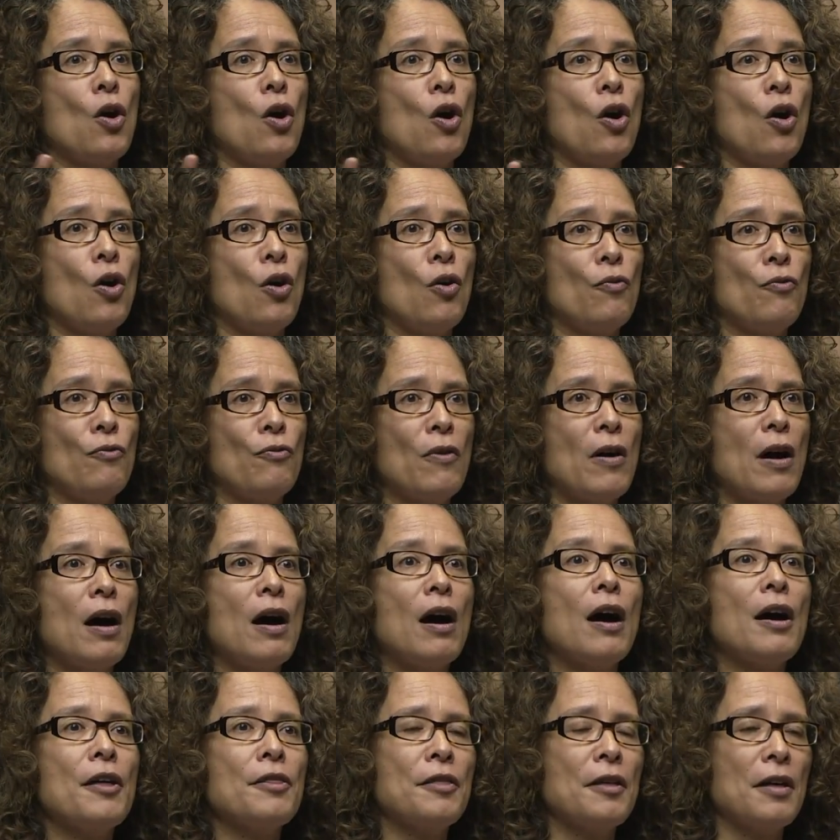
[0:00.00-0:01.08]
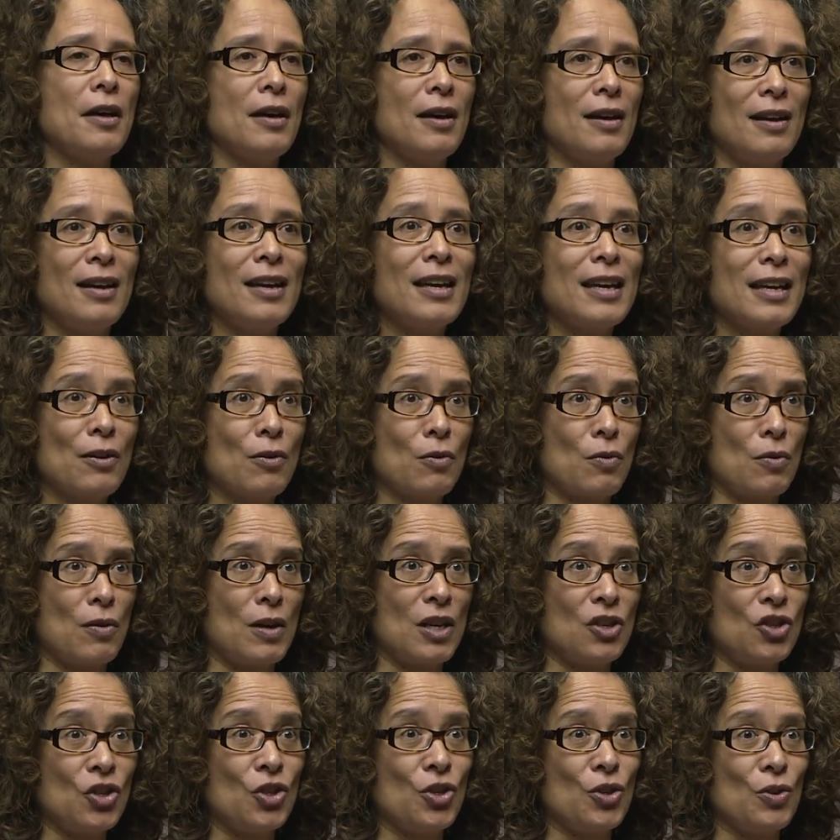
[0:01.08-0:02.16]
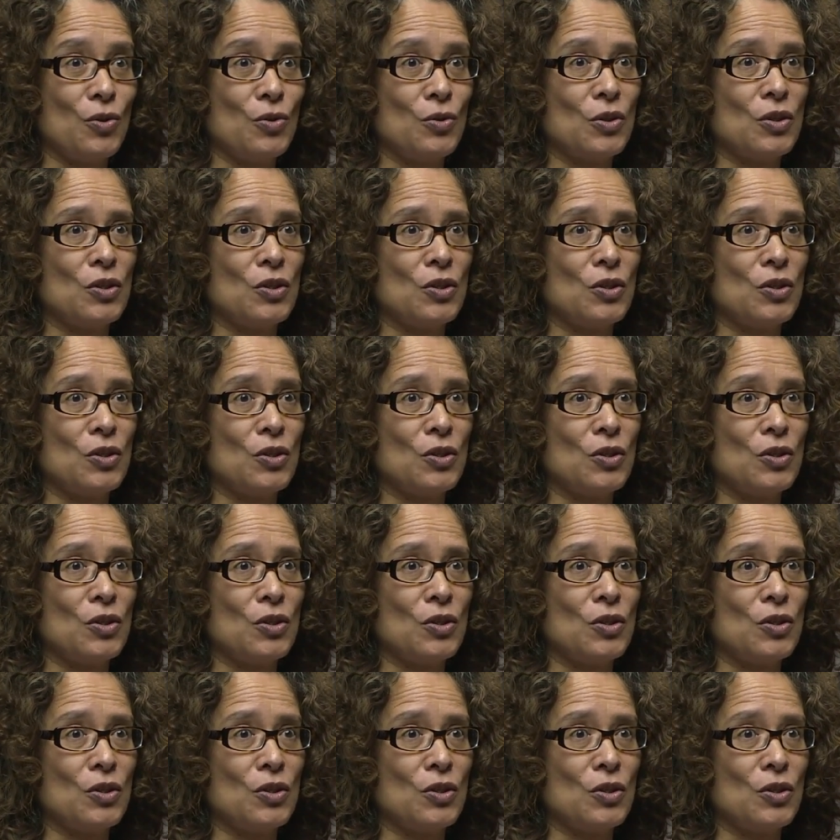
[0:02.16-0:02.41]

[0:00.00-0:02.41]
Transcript: of other issues.